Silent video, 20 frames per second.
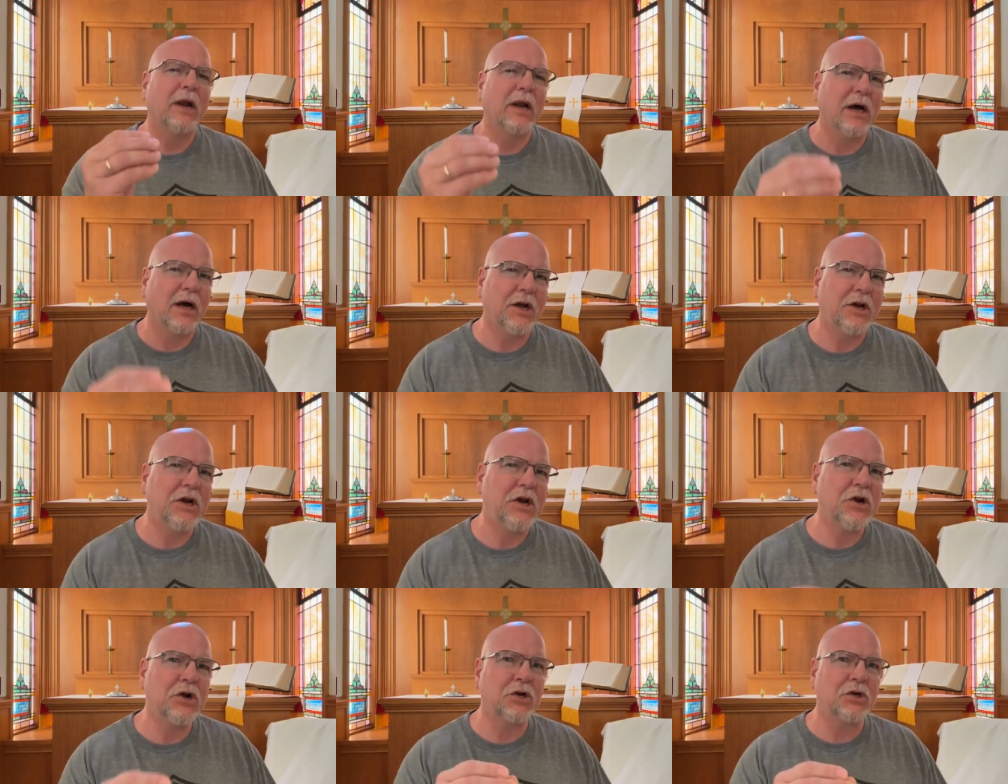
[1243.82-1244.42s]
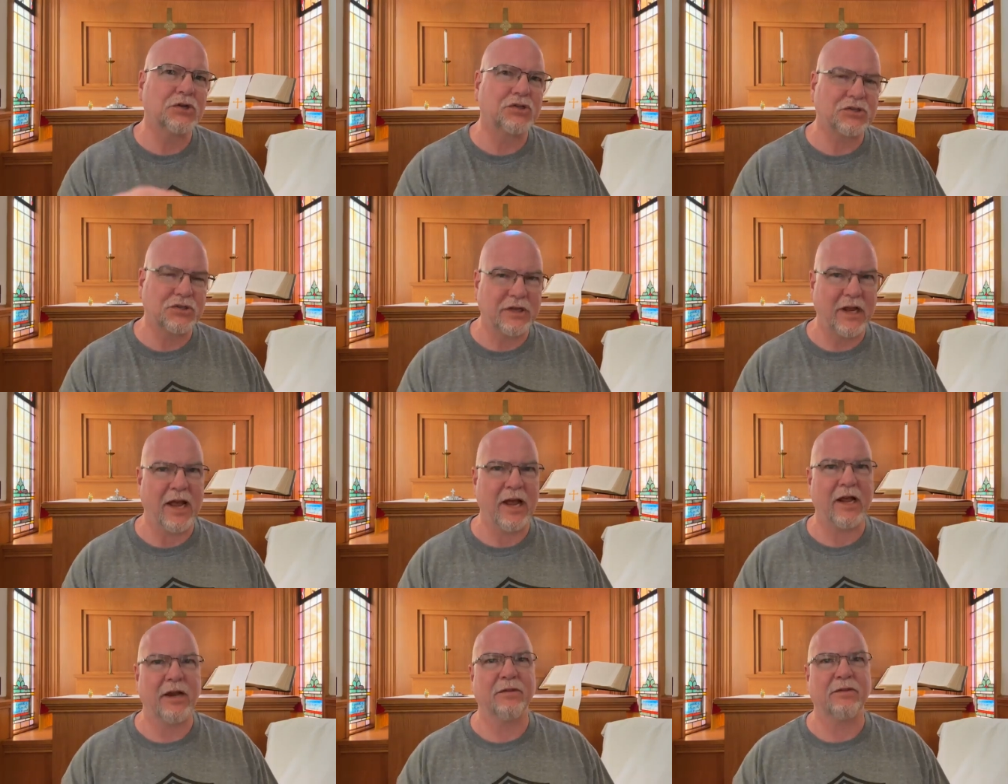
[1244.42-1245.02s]
but
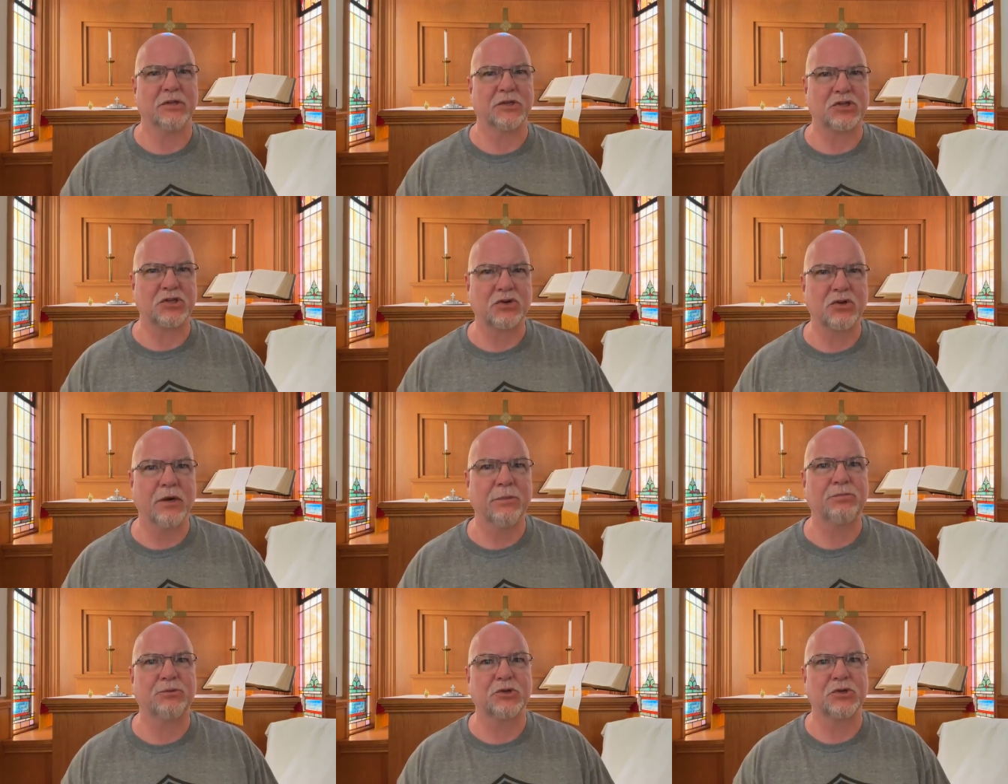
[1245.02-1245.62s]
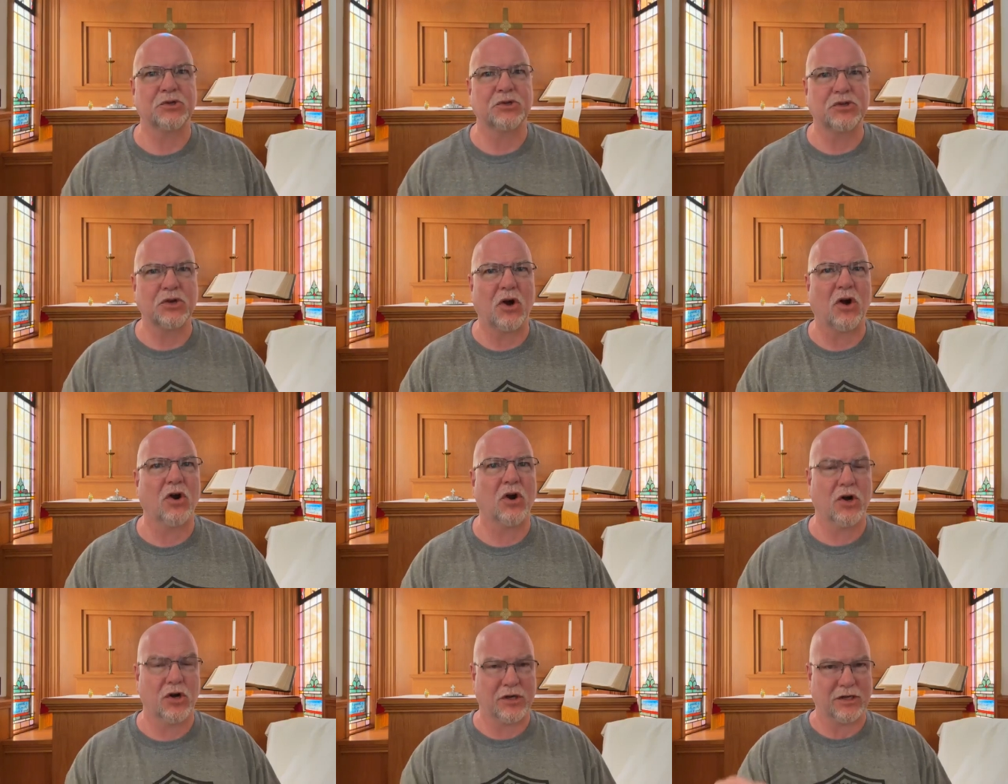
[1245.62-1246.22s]
understand the scriptures
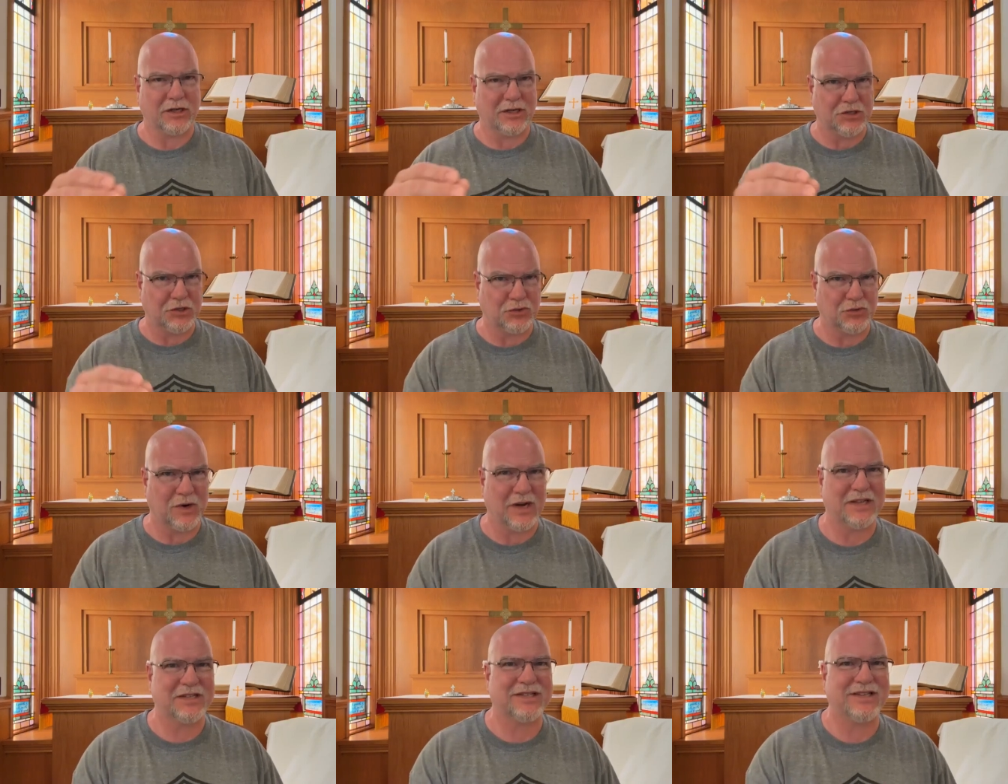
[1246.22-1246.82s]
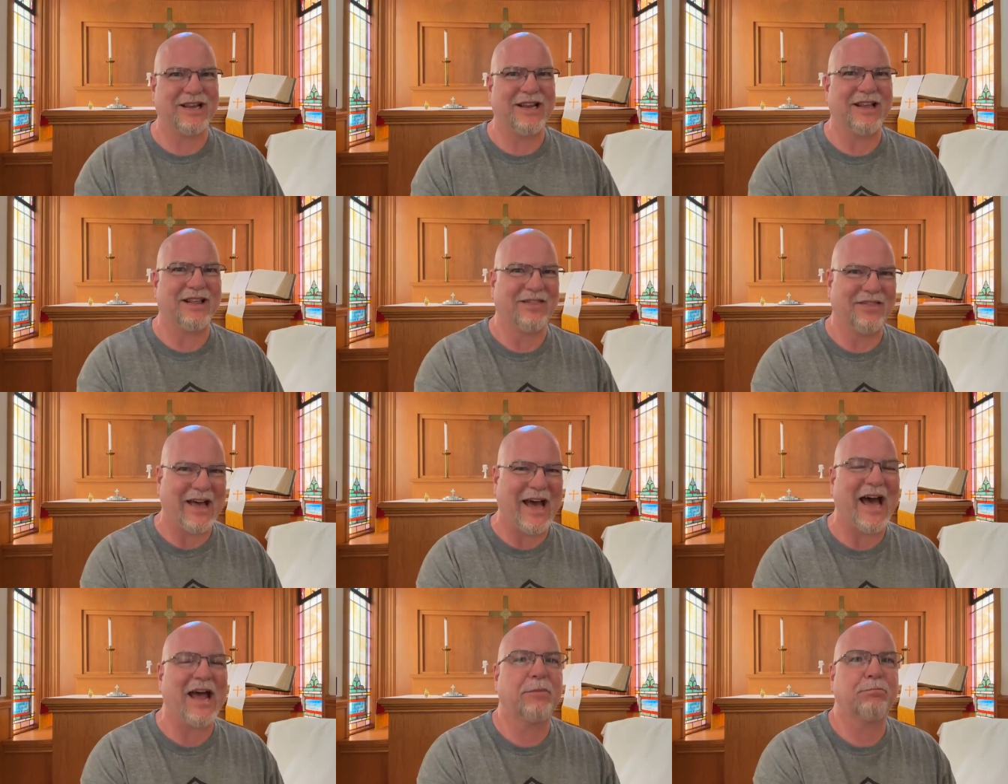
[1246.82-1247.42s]
aren't
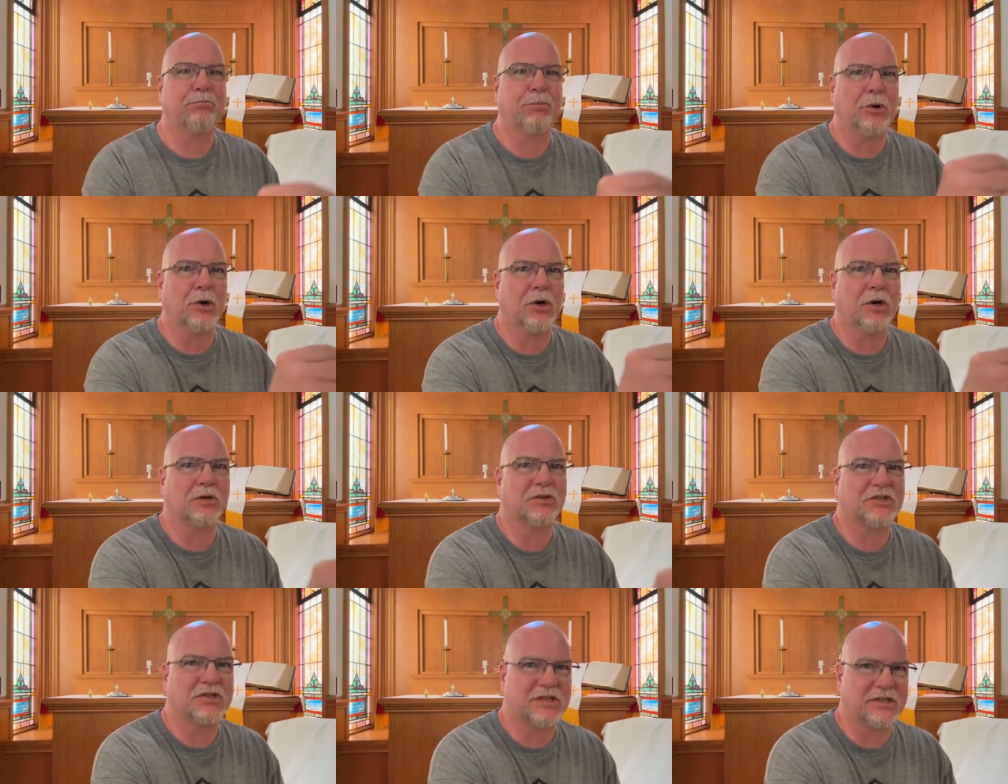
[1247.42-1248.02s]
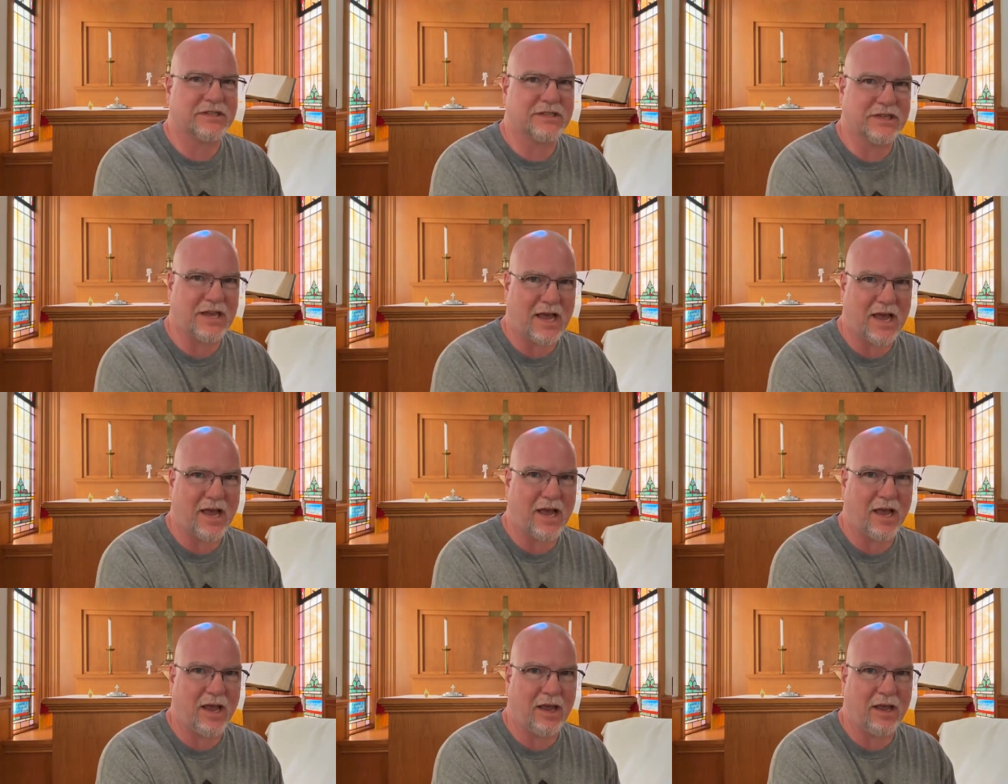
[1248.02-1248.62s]
addressing that per
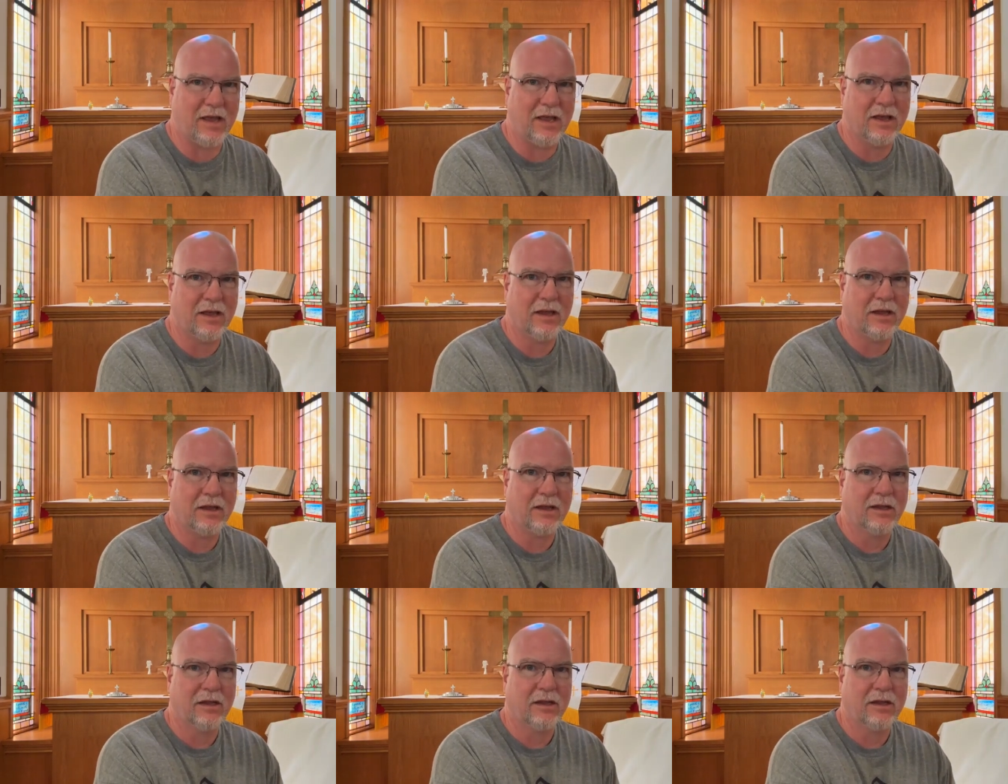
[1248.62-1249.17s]
se.